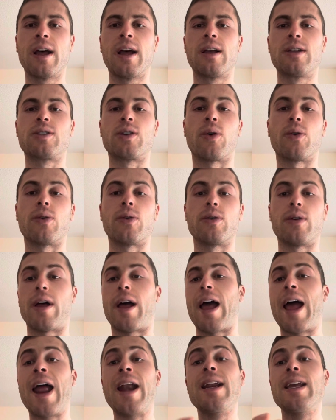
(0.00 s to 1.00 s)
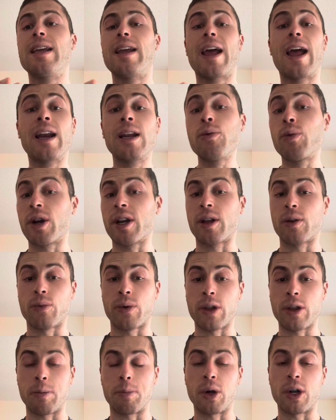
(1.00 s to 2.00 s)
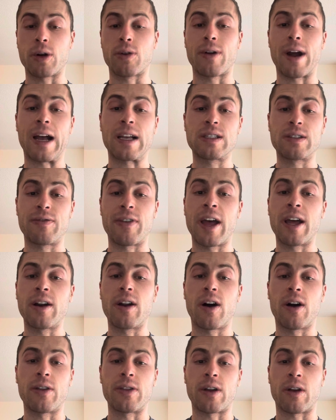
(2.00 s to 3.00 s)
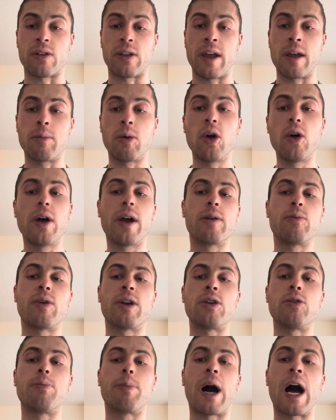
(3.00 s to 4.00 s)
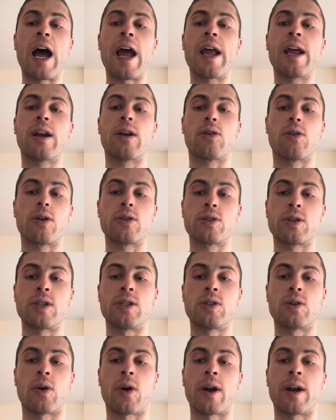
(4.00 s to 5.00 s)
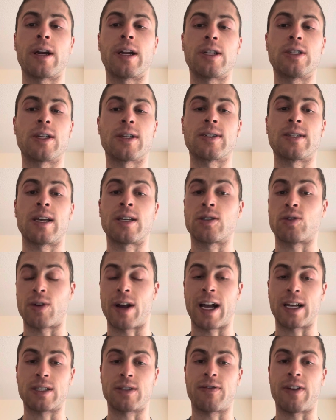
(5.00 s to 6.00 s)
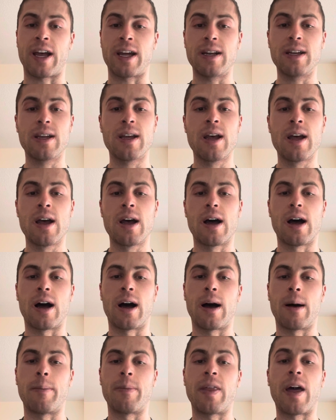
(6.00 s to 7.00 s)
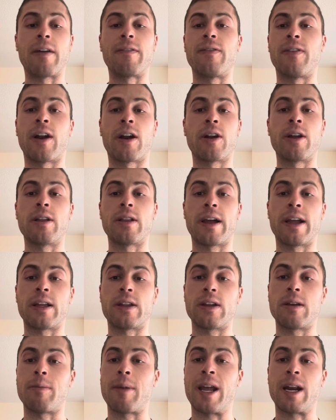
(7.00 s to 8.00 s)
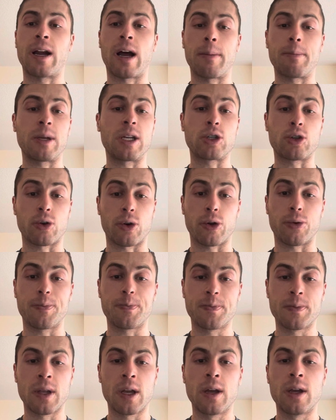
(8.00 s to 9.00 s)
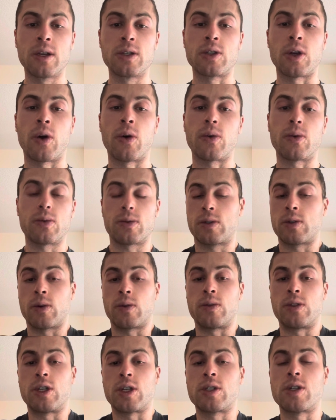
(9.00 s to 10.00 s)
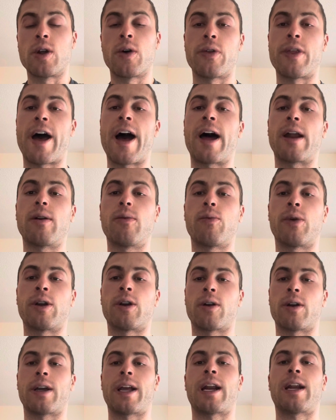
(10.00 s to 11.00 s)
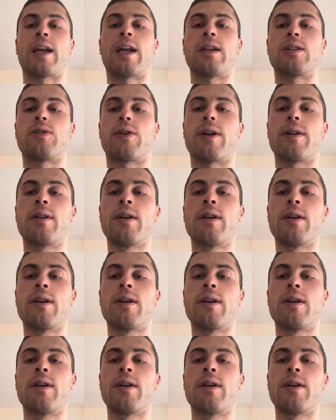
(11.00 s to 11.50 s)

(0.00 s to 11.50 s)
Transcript: So anyone can really put grass-fed on their label. And when you buy in a grocery store and it just says grass-fed, that very likely may not be true. So just know that when you're getting into it.